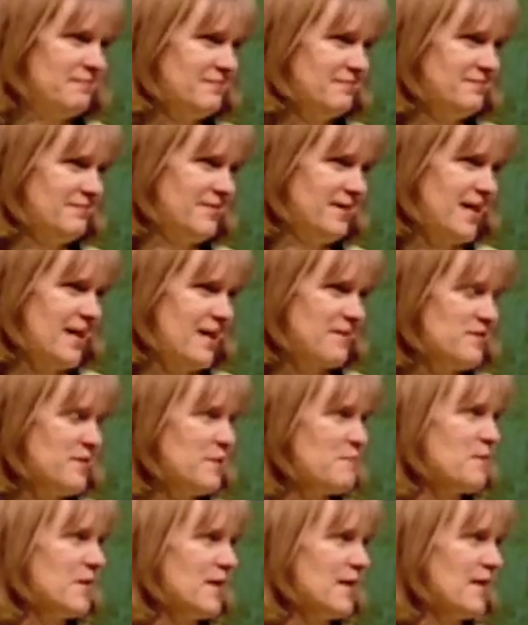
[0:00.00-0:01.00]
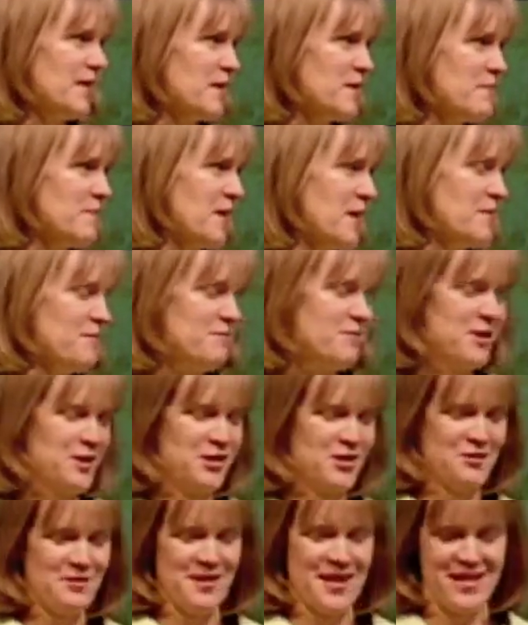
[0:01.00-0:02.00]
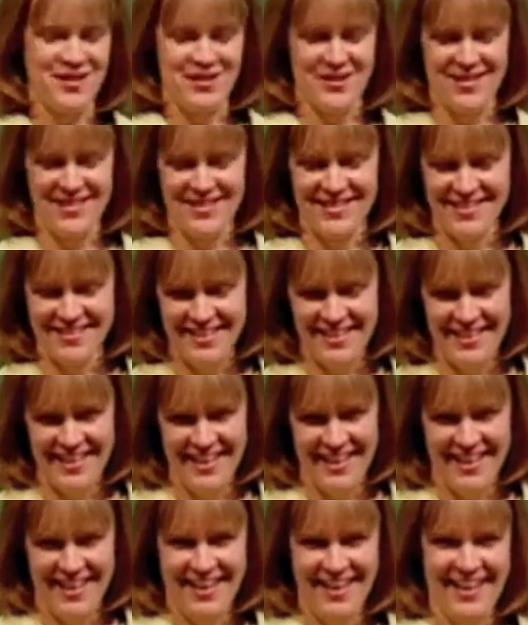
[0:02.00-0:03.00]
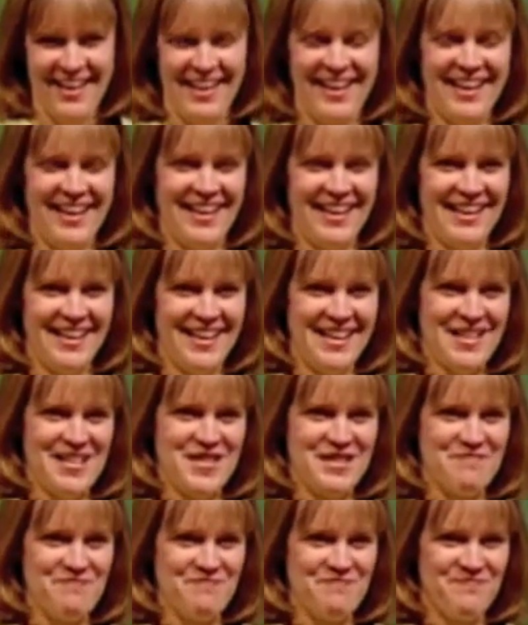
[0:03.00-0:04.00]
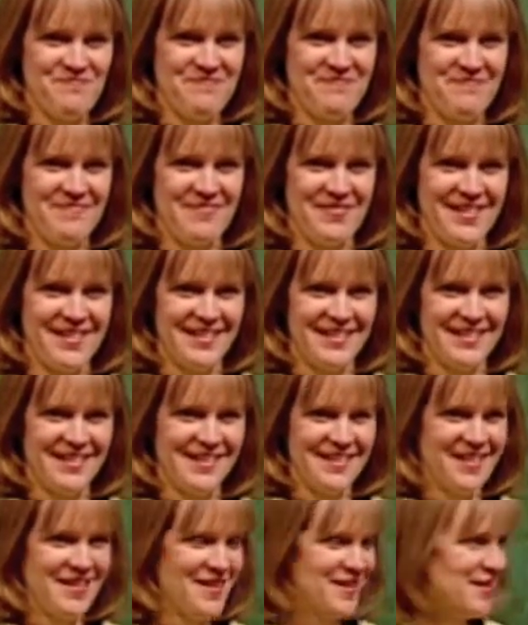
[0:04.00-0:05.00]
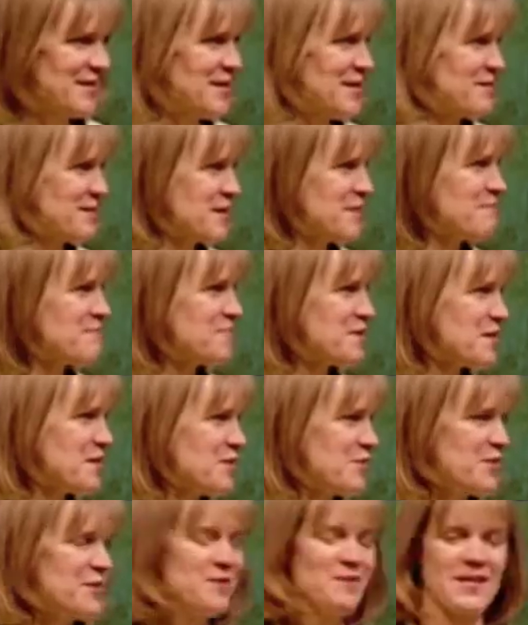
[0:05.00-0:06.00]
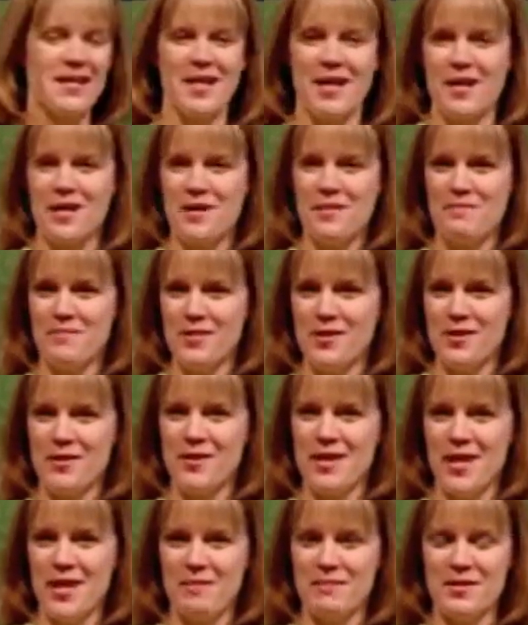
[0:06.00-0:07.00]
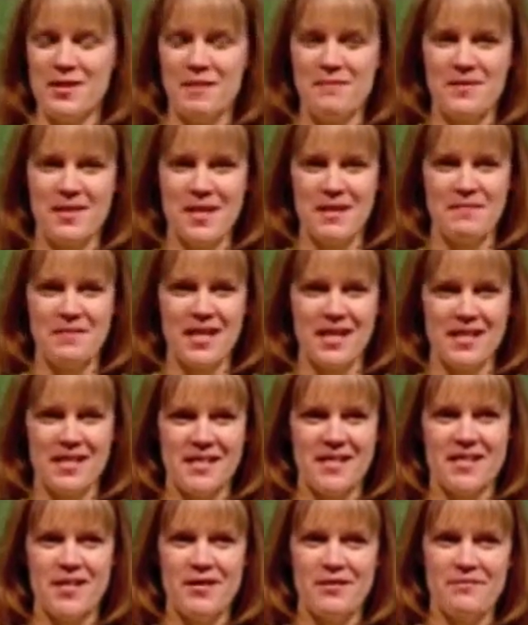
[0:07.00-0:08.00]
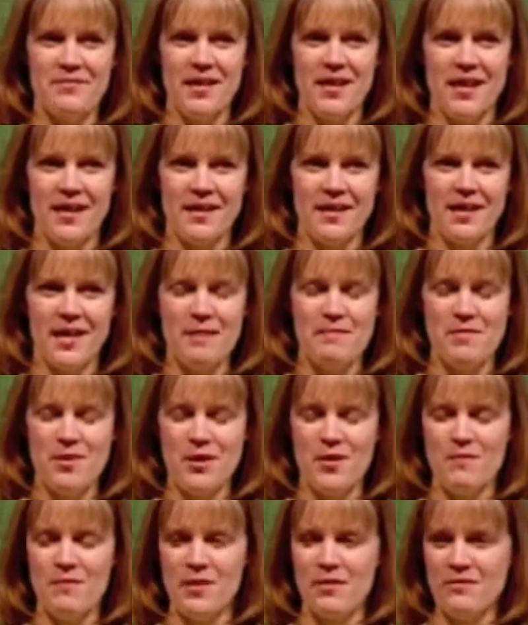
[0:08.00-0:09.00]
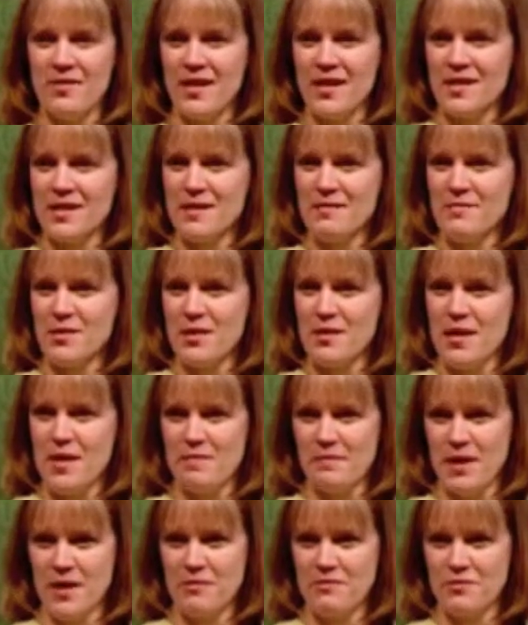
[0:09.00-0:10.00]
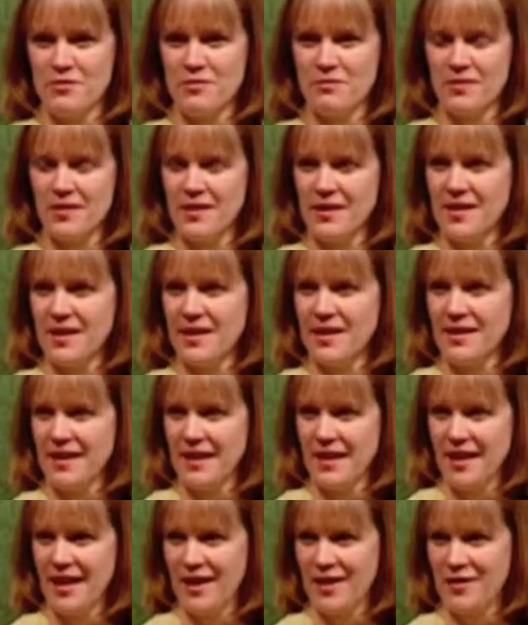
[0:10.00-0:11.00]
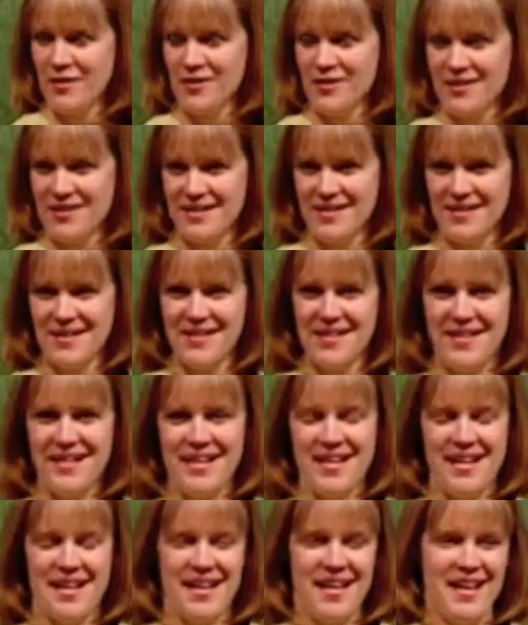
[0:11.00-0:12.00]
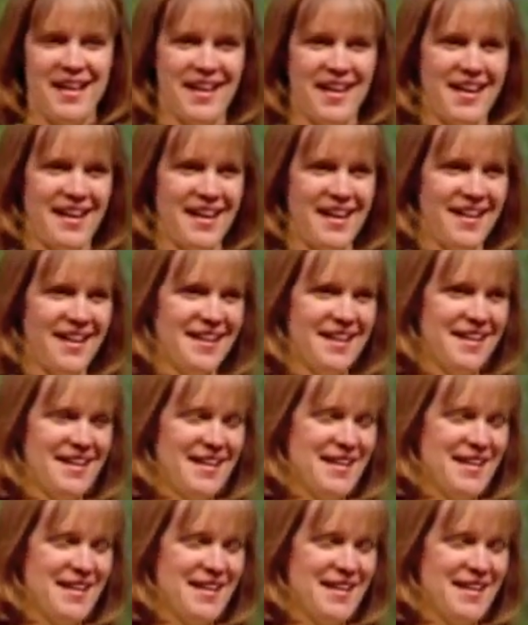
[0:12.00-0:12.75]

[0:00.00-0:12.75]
have someone to hear my frustrations. And there was some computer, we got computer help. Sometimes I still come home and find someone on my roof cleaning the gutters. And